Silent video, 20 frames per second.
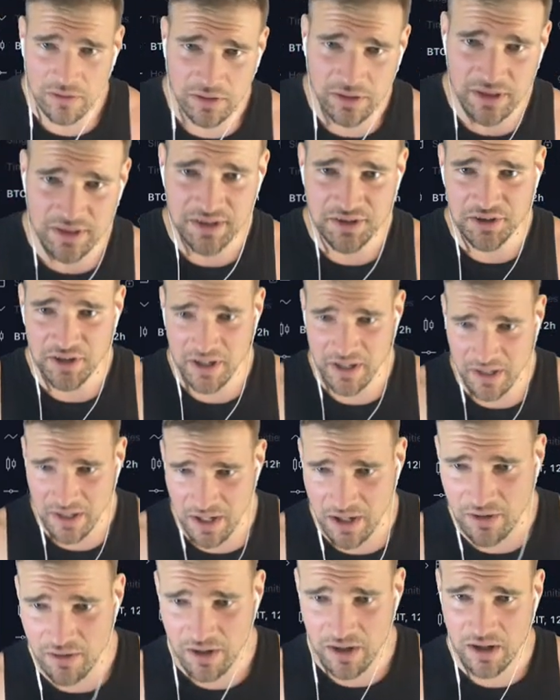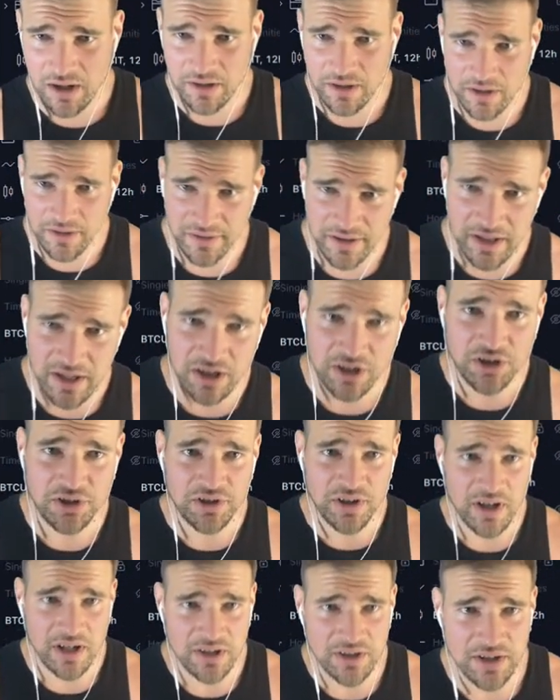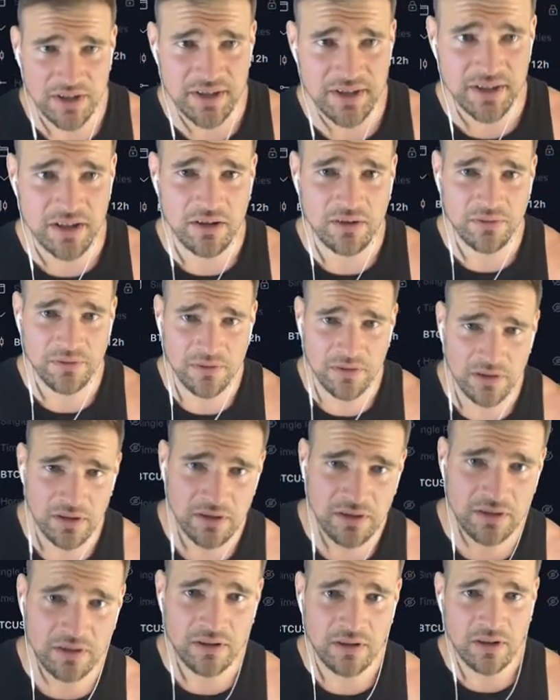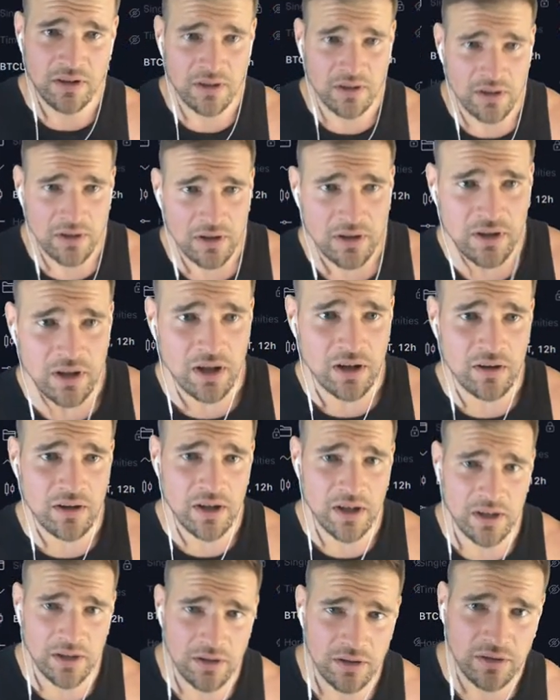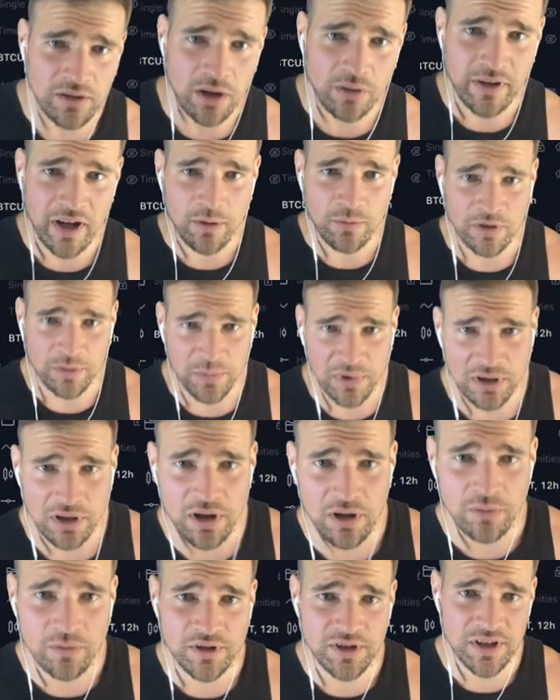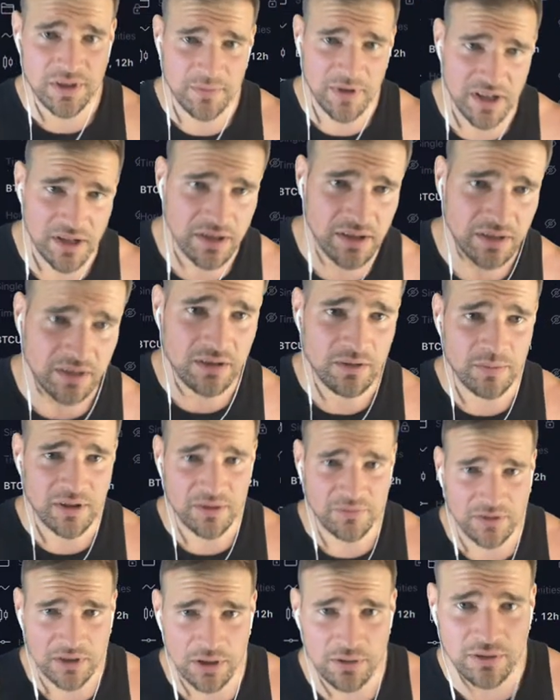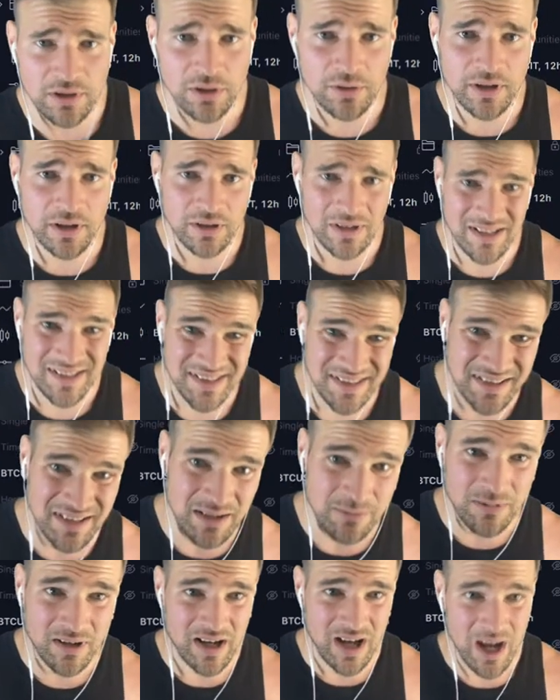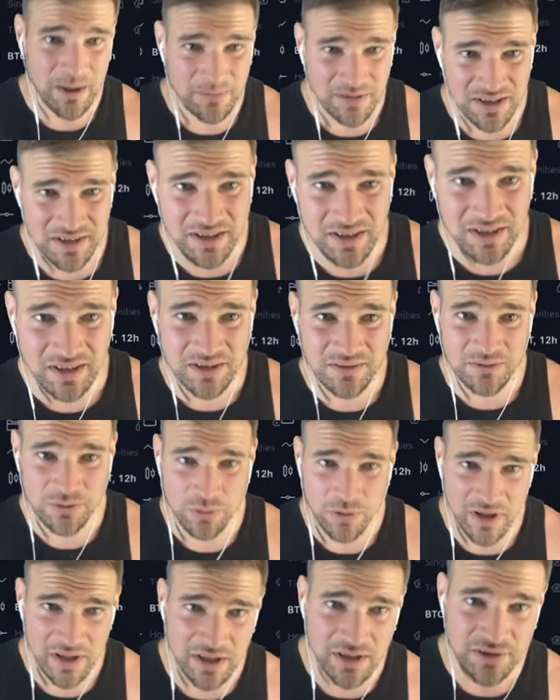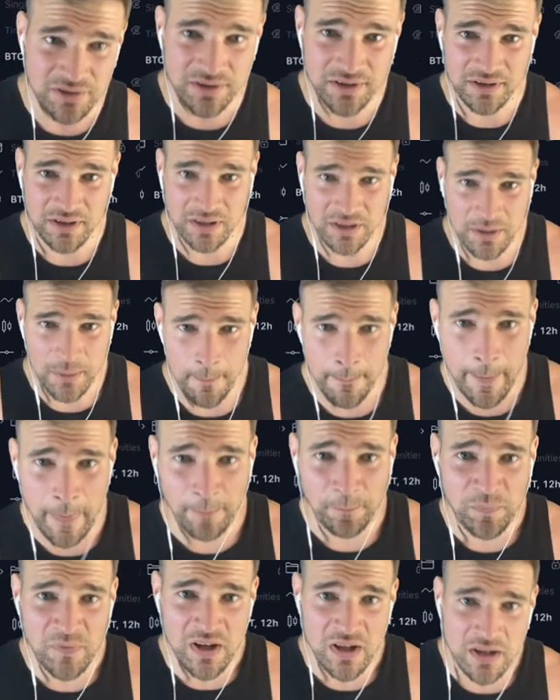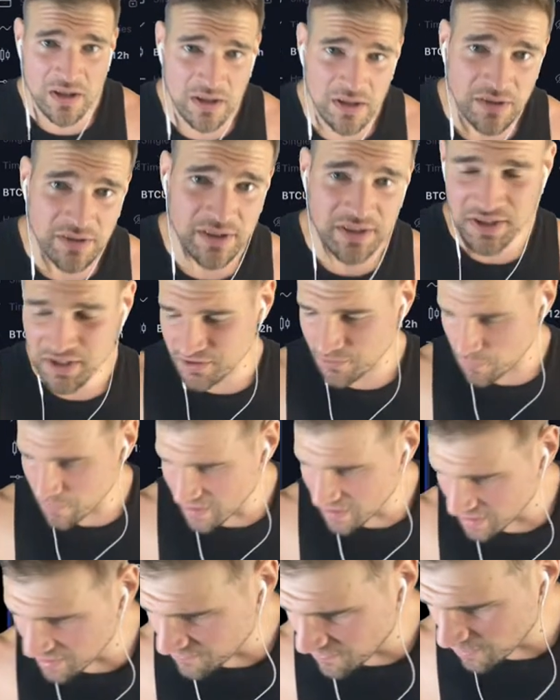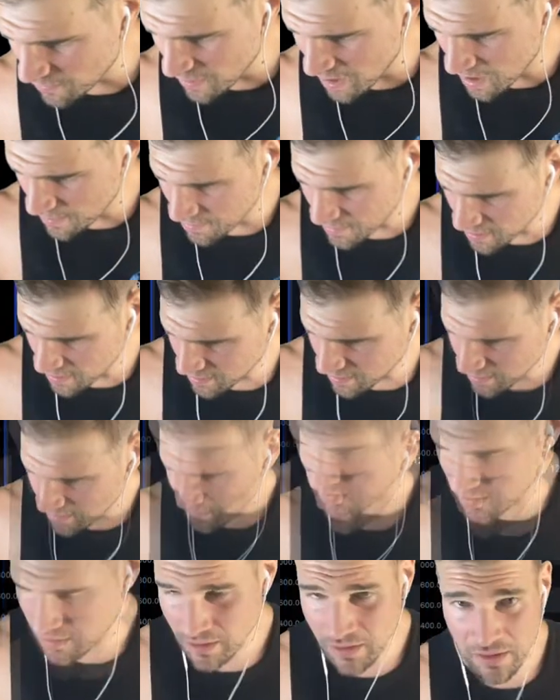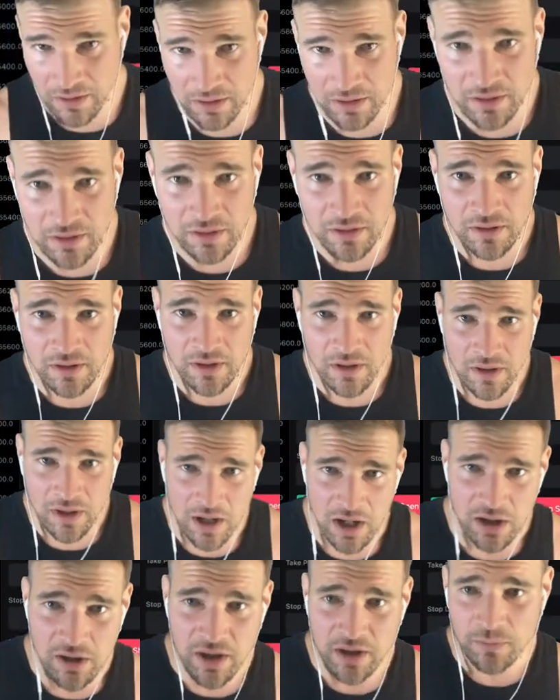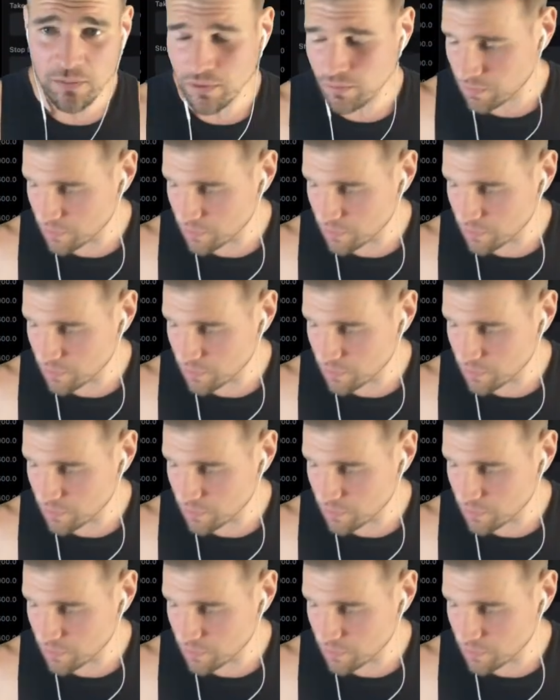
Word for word: let's check it out on the exchange itself. All right, okay, we're below. We just made a little bit of a lower low here. Let's see what happens. This is quite interesting. This is the weekly VWAP. All right, we're